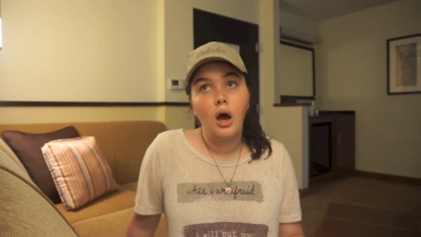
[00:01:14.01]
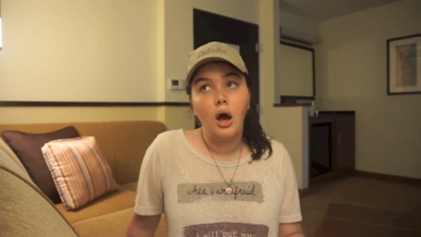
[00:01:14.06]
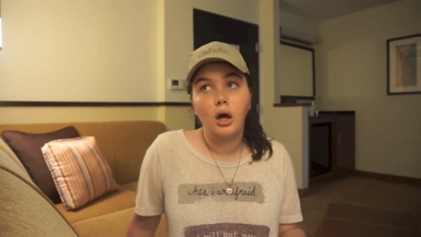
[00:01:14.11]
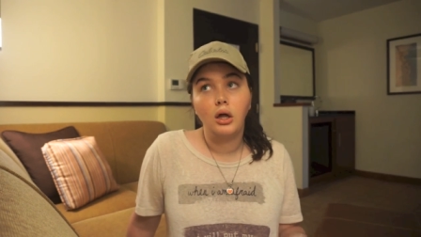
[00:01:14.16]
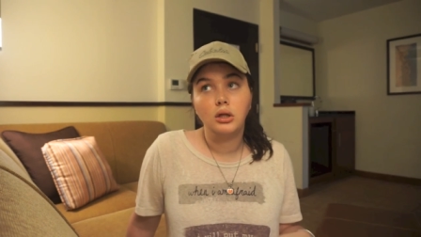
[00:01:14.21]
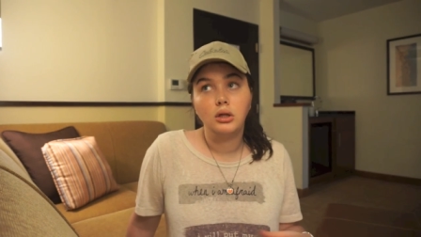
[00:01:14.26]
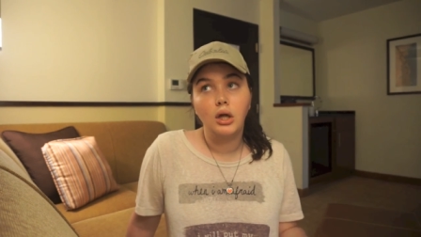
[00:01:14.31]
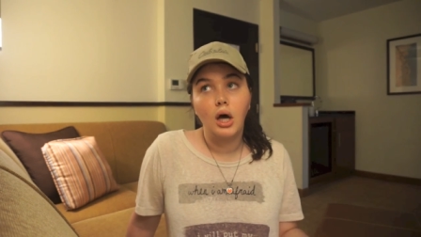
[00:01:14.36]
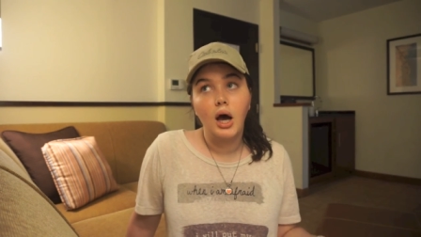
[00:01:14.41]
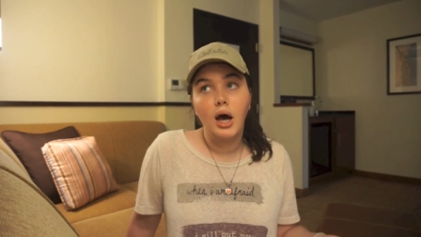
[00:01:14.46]
a
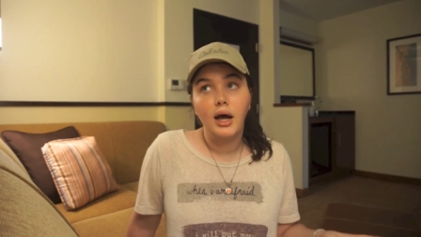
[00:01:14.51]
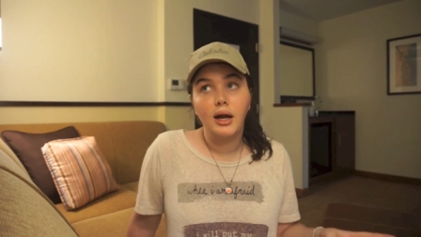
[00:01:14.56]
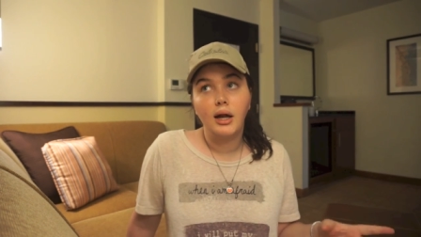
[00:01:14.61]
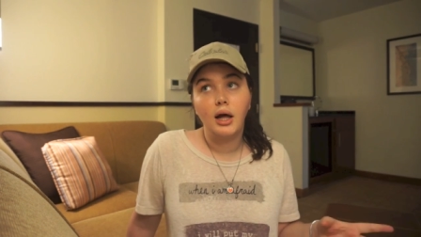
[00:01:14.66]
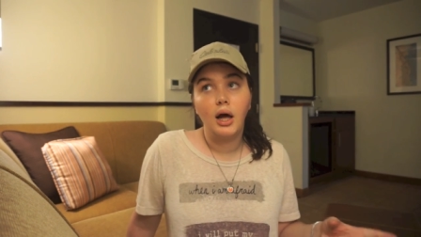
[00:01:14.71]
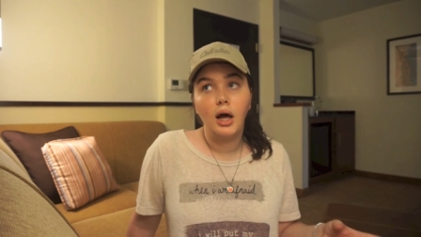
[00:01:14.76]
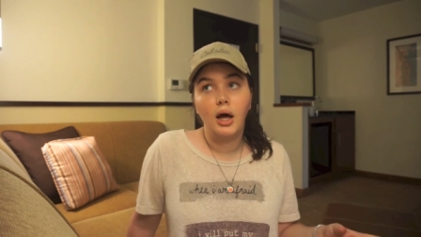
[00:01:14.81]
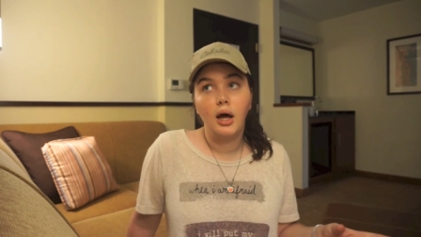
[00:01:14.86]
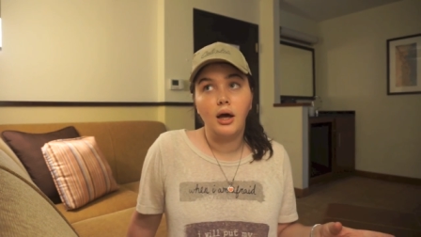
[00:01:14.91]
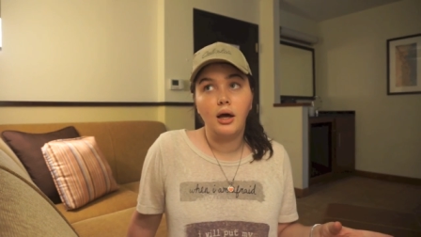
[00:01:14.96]

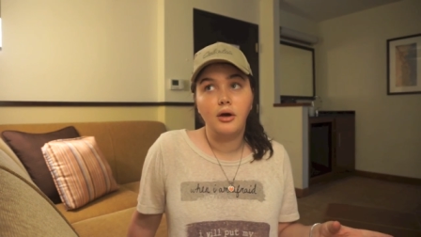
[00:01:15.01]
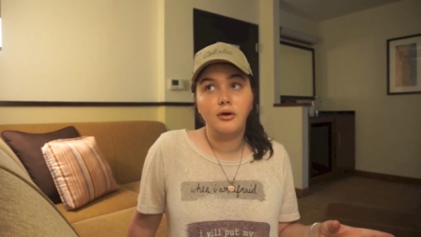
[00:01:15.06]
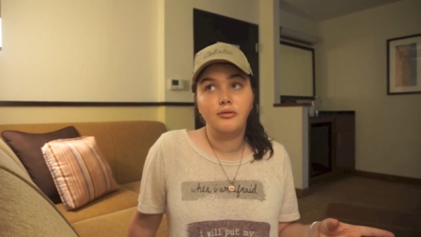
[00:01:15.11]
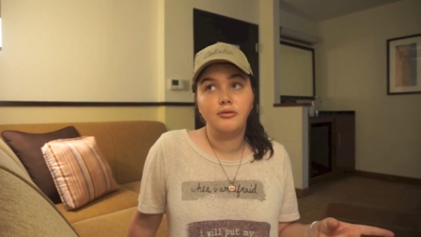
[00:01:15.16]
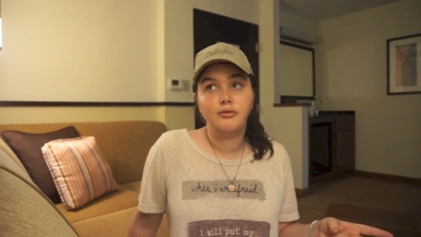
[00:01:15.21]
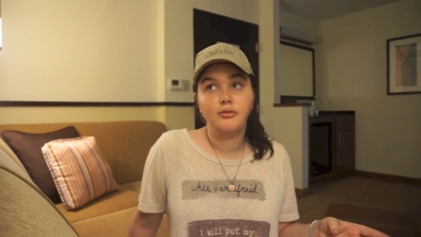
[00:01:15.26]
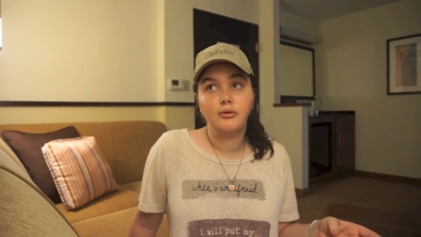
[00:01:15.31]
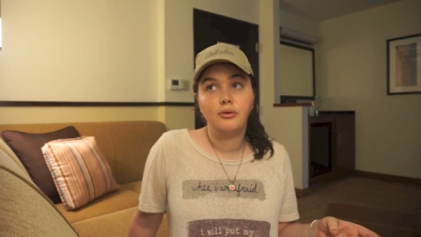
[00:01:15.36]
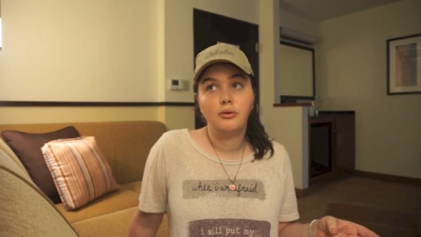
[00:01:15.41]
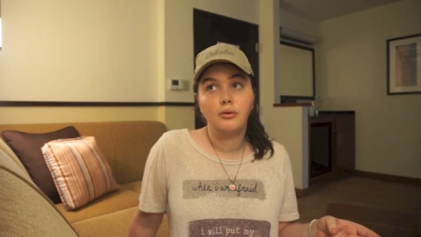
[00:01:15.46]
lot
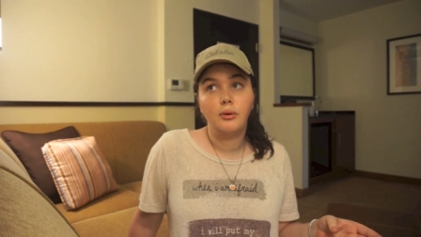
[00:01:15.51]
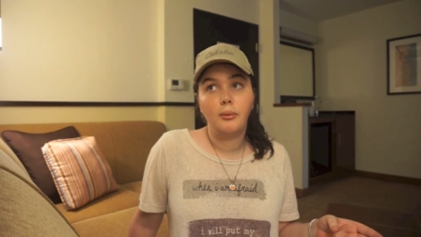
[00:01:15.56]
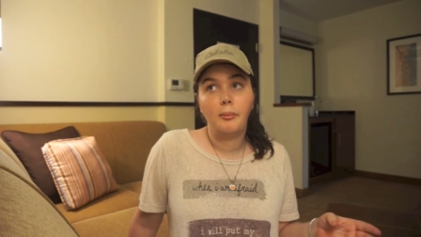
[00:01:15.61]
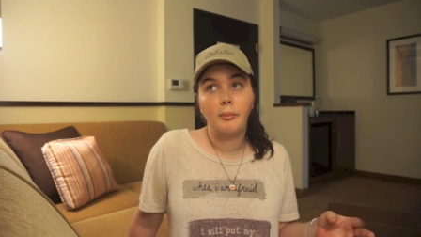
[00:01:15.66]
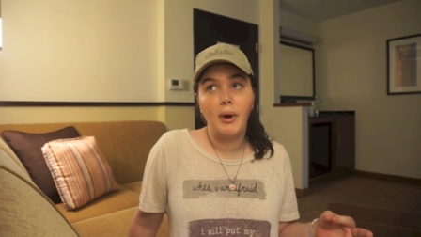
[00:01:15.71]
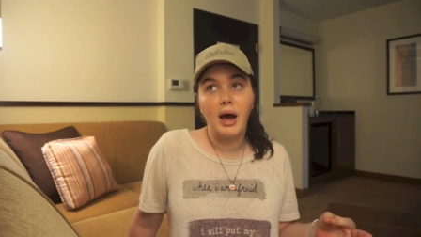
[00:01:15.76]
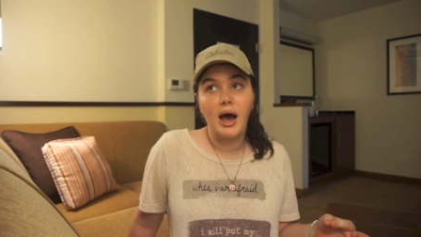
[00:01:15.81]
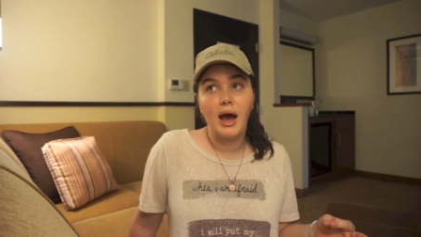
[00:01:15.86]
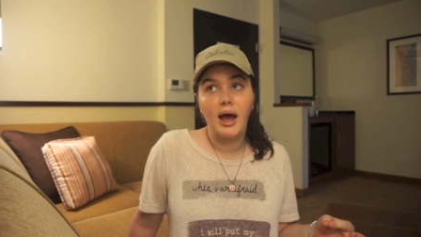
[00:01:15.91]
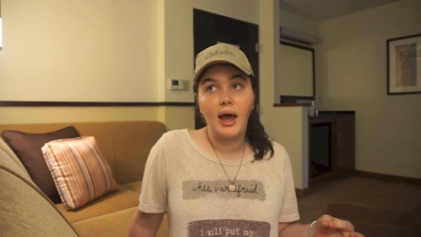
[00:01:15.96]
of
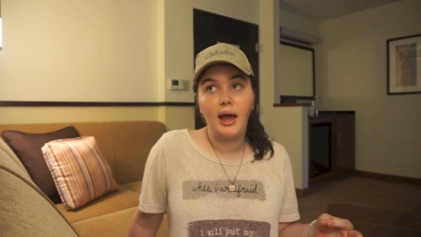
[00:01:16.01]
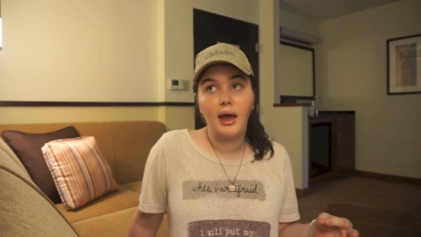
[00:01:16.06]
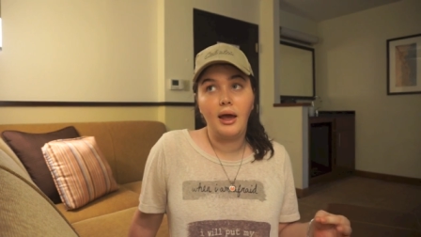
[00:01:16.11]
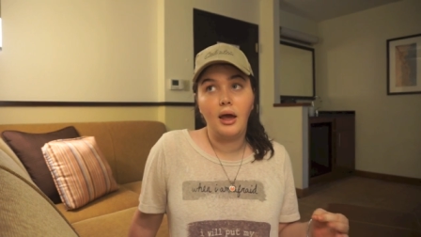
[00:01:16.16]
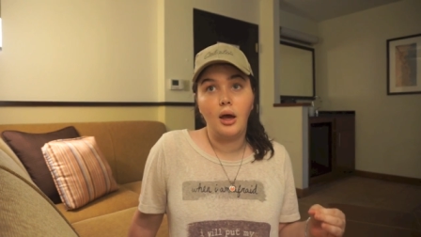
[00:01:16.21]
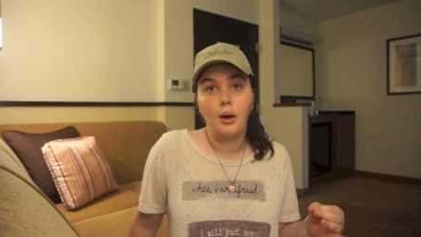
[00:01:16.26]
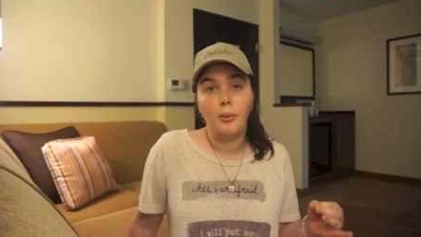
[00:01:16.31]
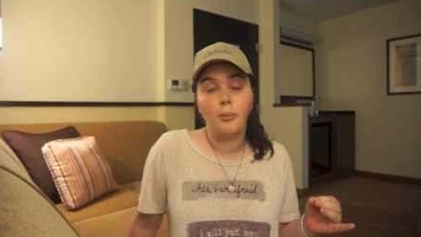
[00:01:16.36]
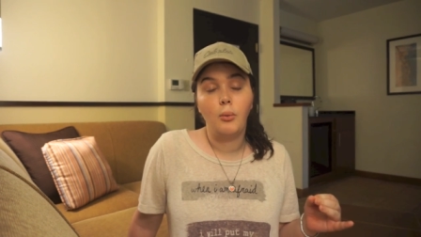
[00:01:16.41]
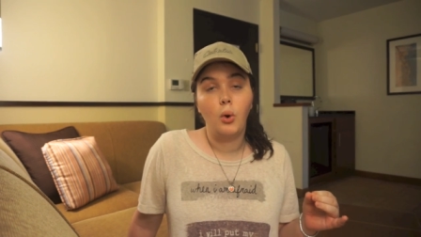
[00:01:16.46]

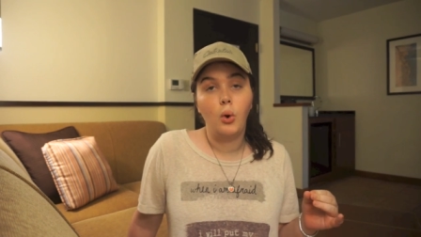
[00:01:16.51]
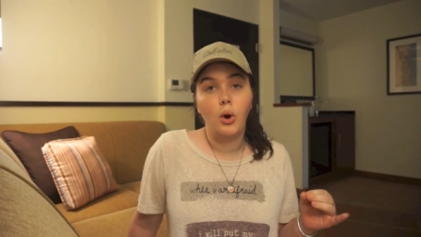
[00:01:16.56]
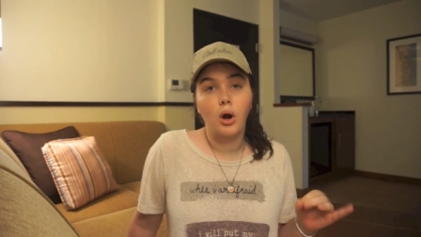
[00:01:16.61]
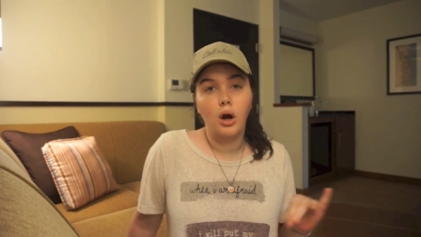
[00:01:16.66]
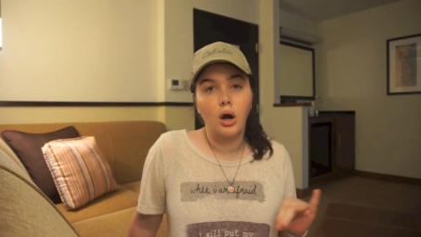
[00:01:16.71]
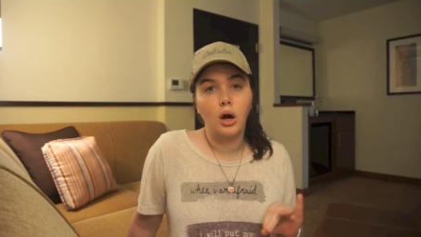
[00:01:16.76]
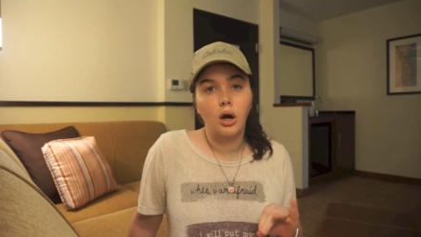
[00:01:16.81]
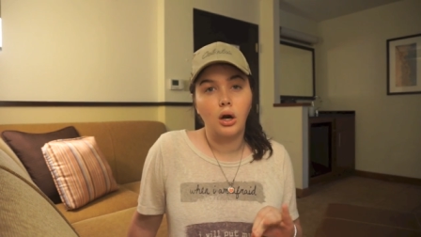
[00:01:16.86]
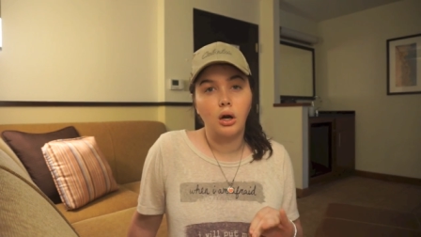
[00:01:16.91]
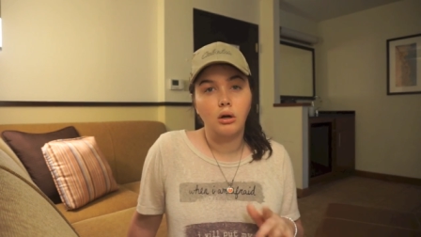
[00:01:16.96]
my
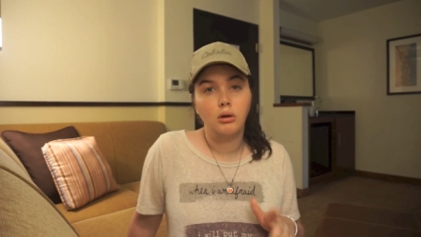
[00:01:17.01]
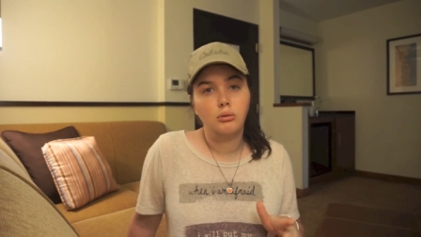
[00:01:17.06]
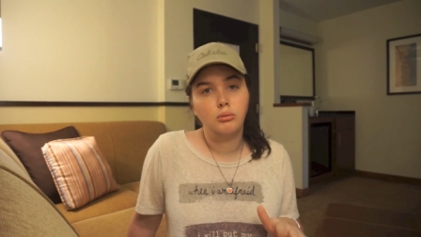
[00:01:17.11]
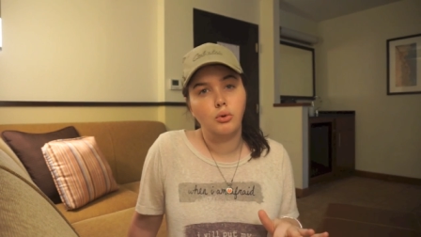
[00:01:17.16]
more